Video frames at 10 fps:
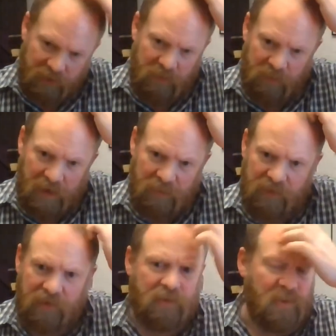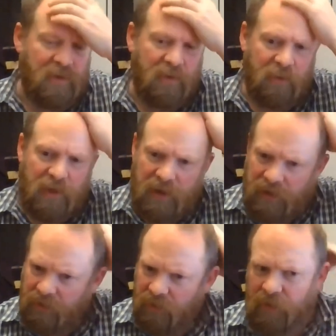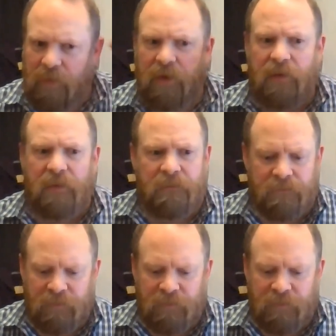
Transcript: I think we've been up to 23 or something.